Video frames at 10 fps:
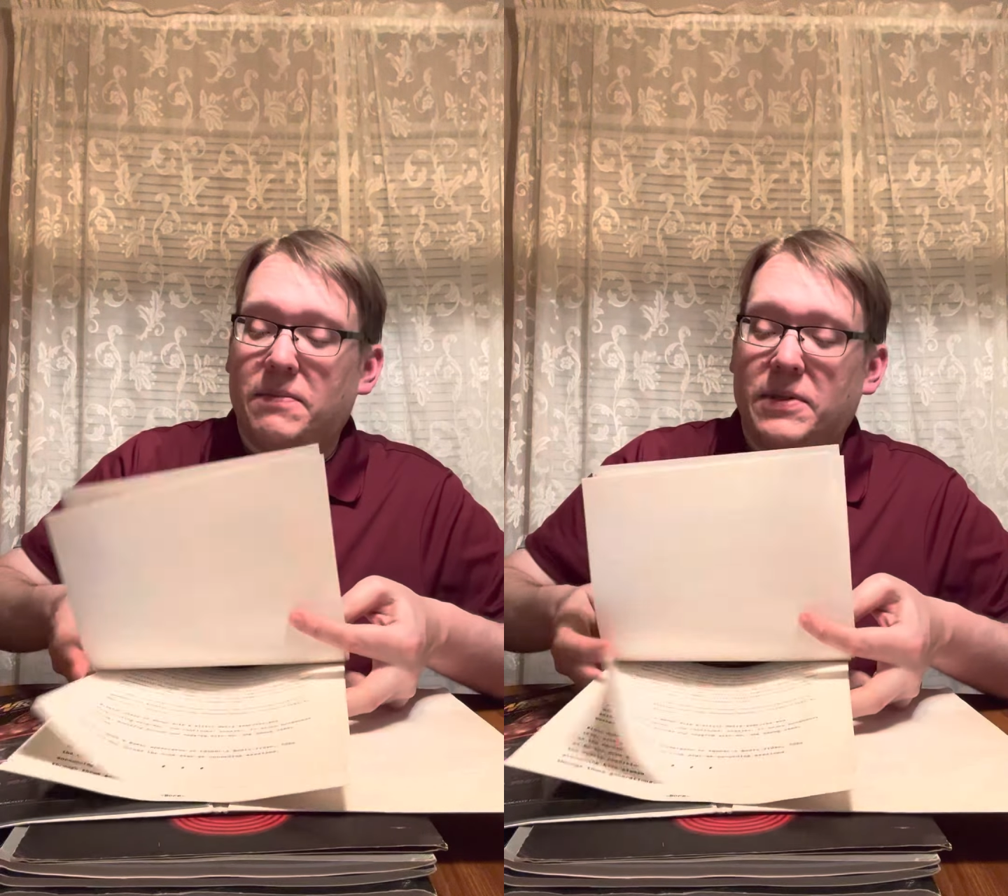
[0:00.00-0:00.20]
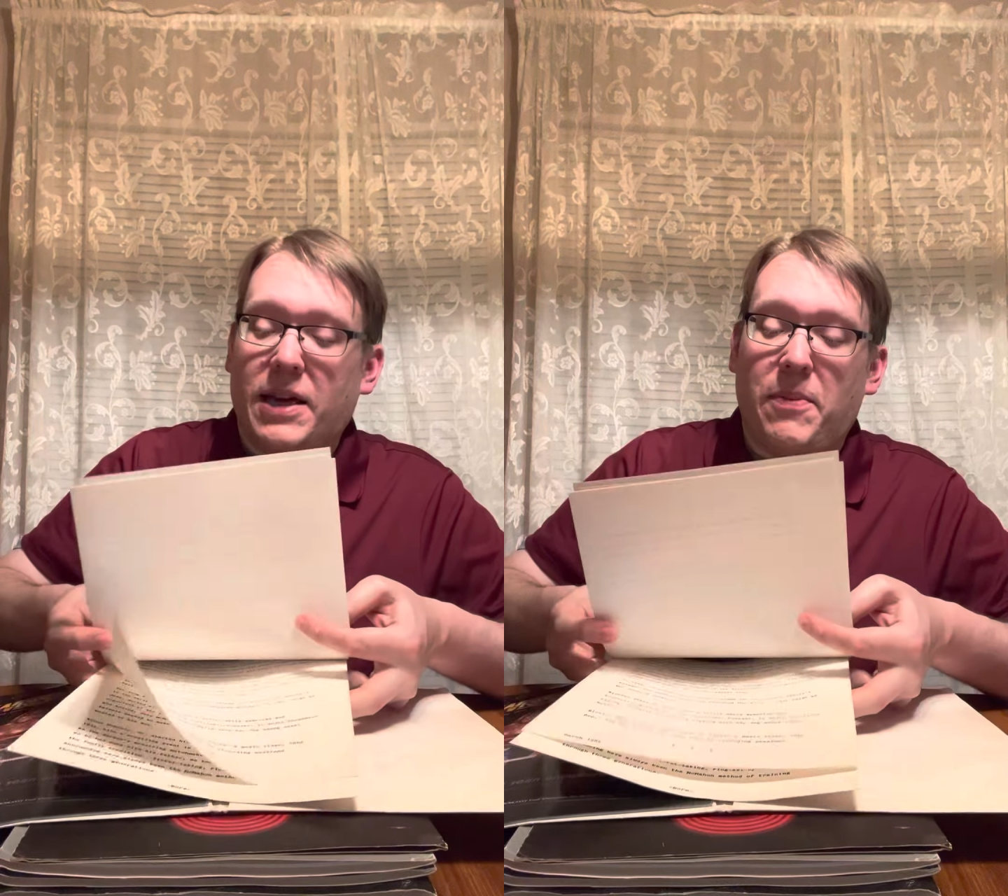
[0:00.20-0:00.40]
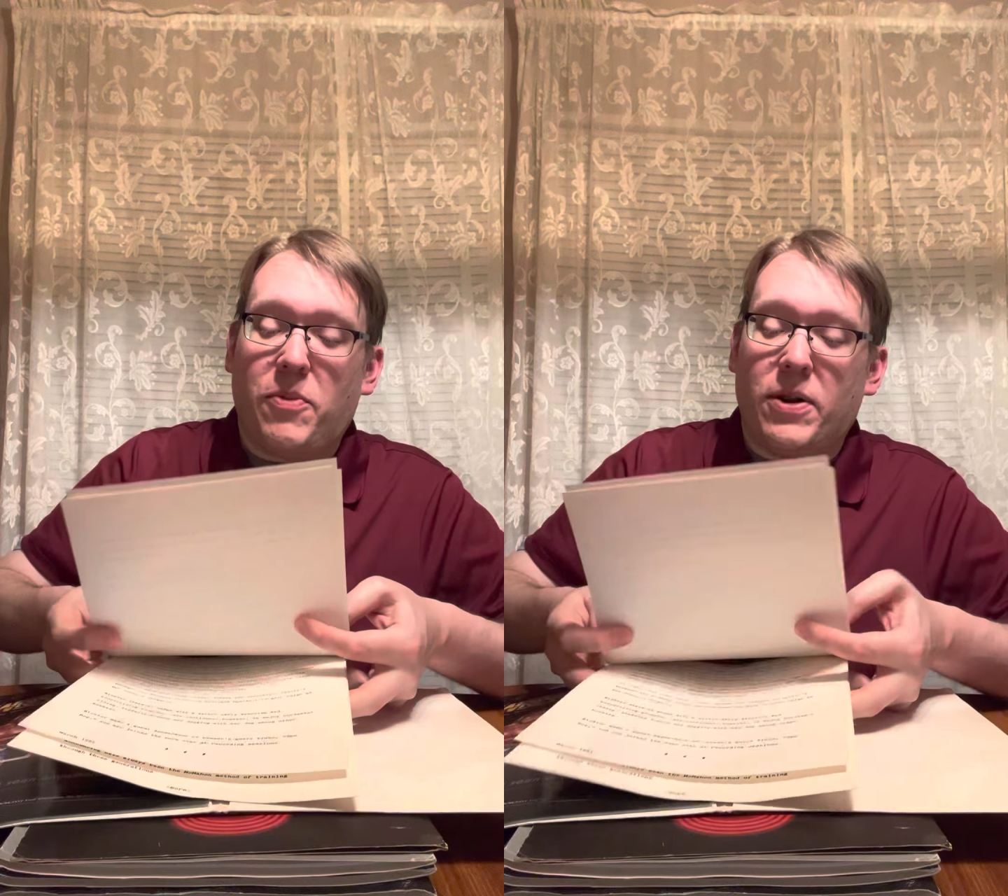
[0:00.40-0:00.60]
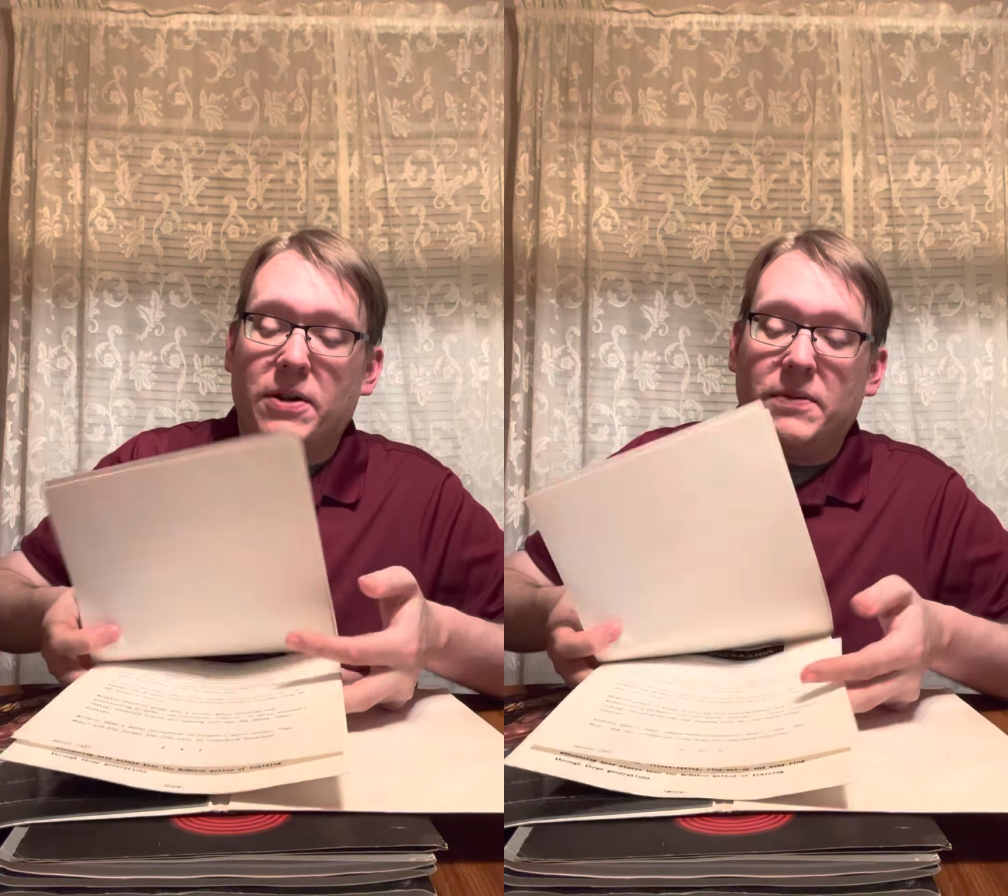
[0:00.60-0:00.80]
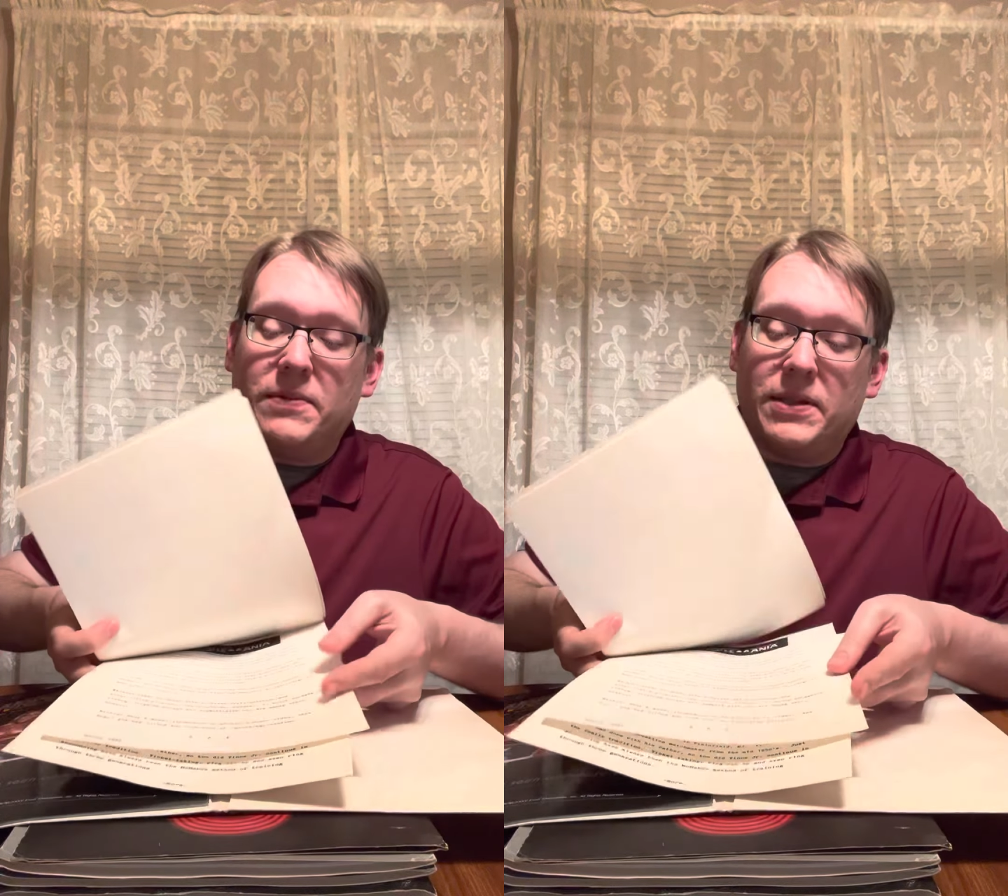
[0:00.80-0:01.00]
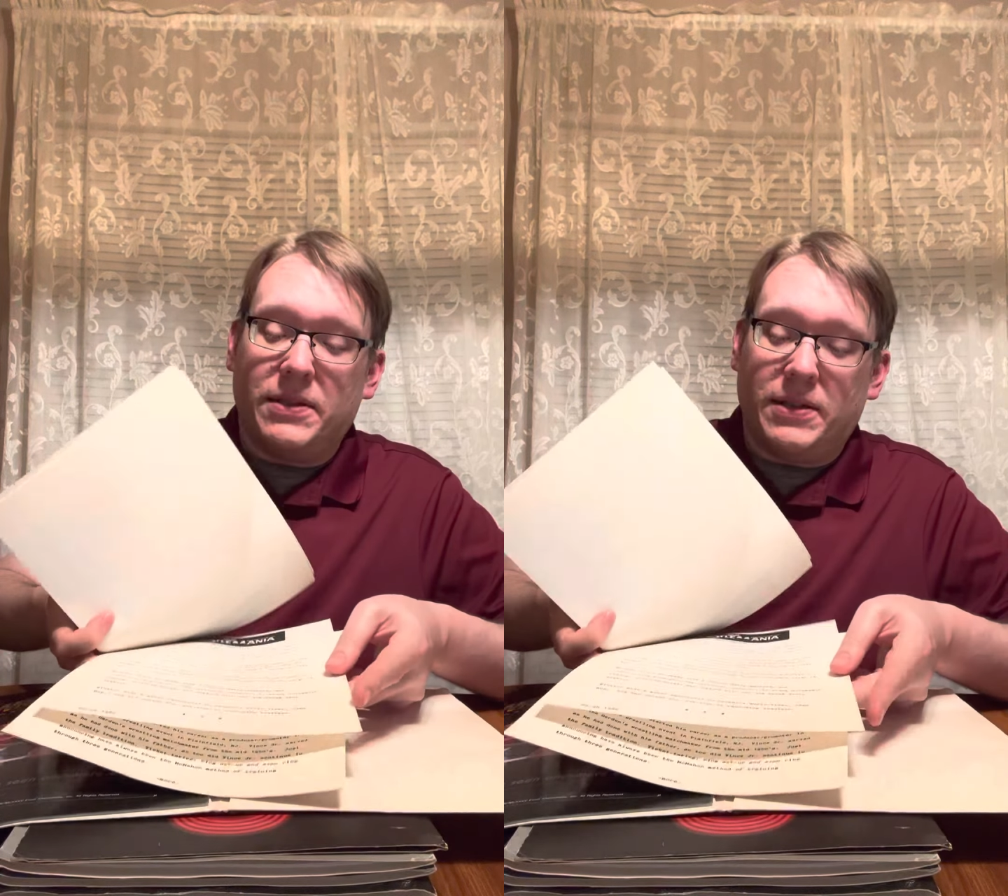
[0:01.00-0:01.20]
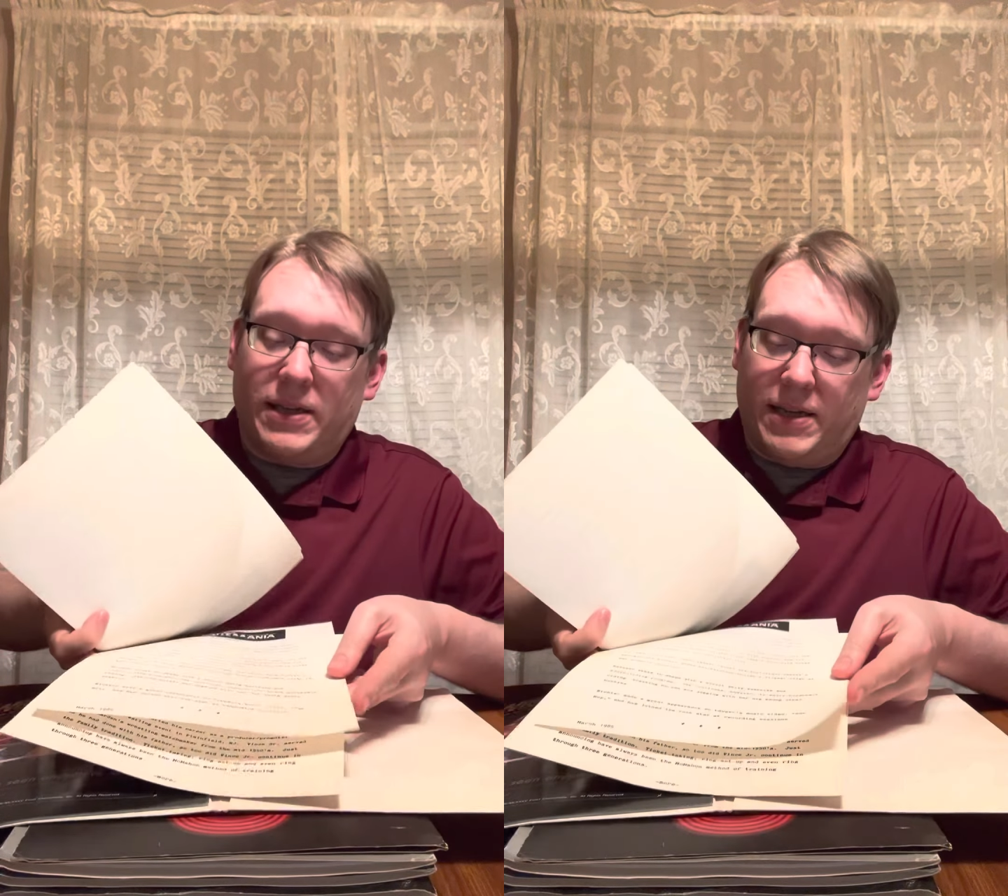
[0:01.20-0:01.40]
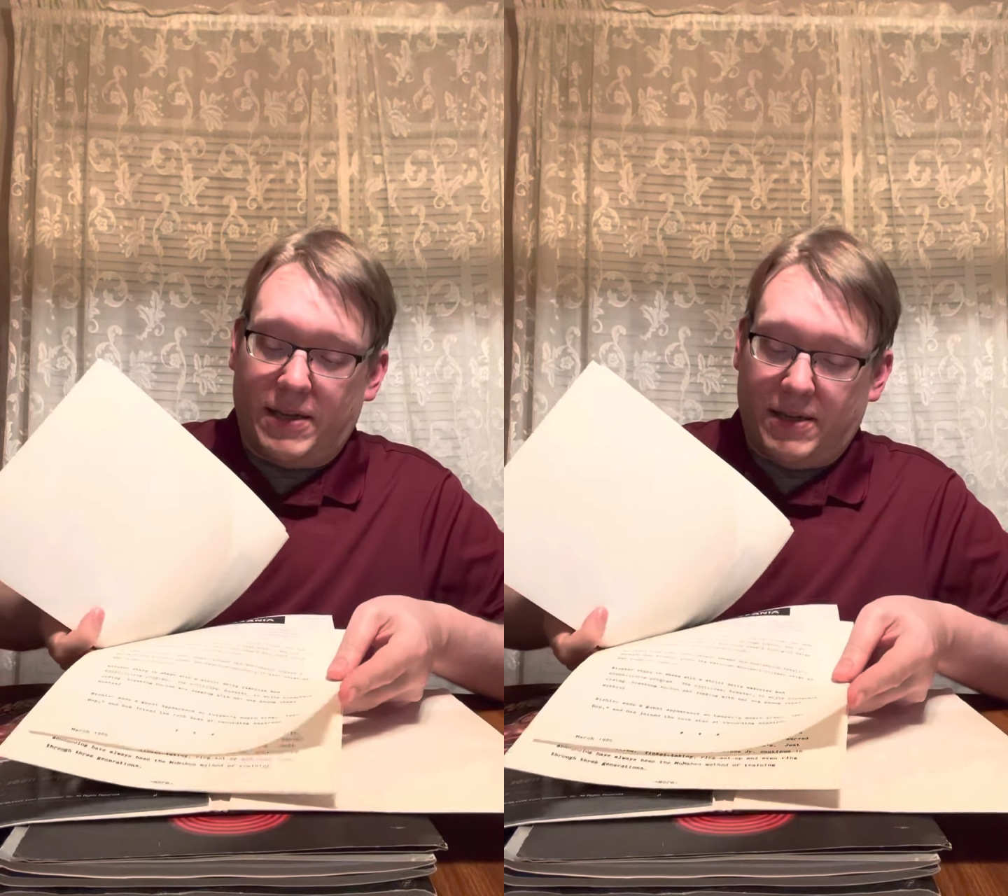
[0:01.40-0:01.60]
typewritten,
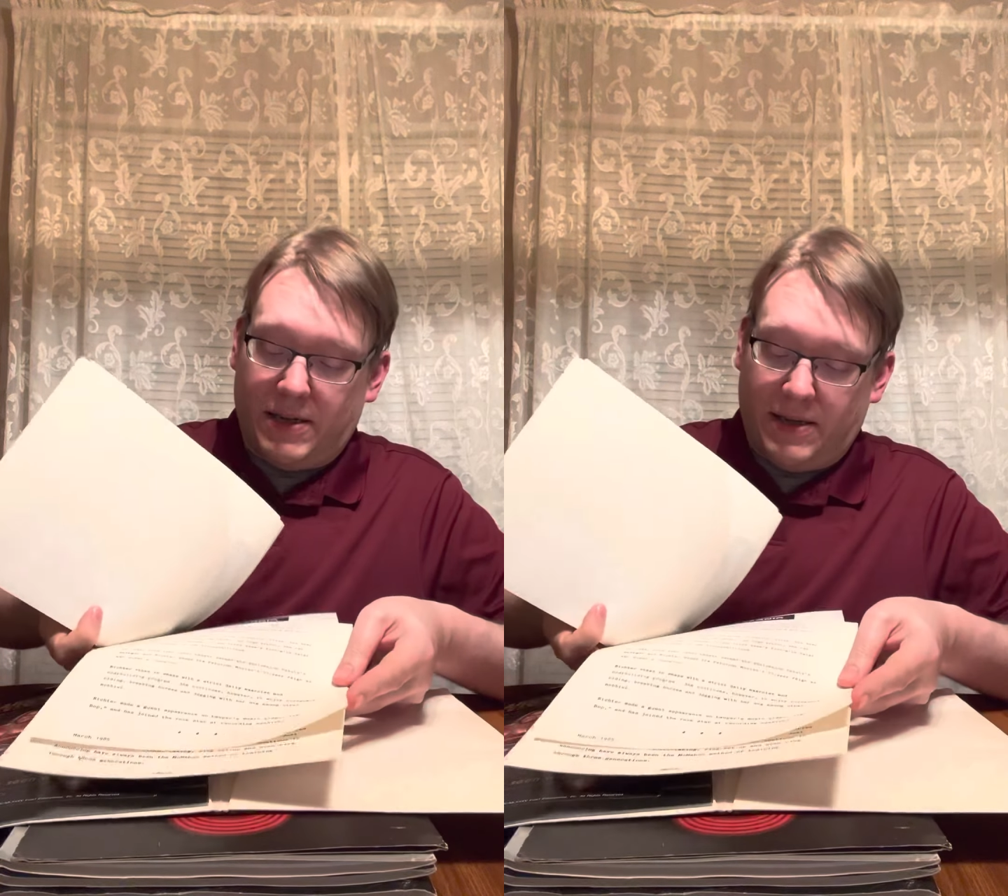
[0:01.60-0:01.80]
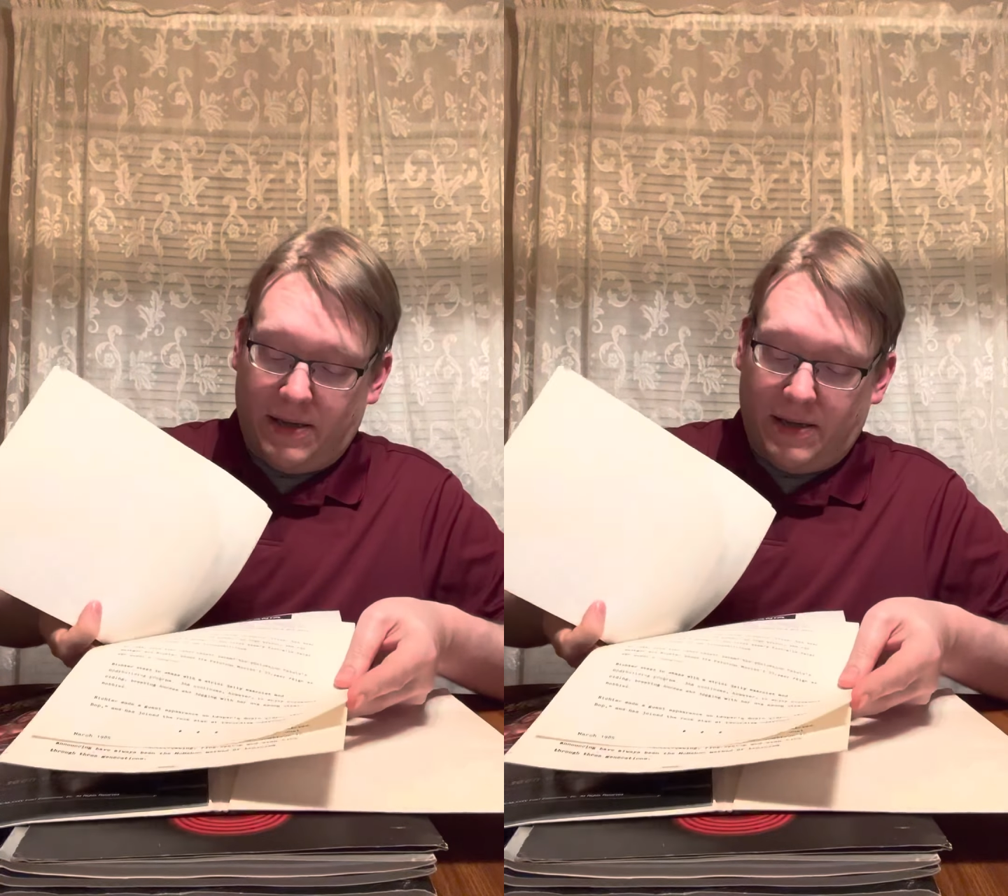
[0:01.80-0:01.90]
and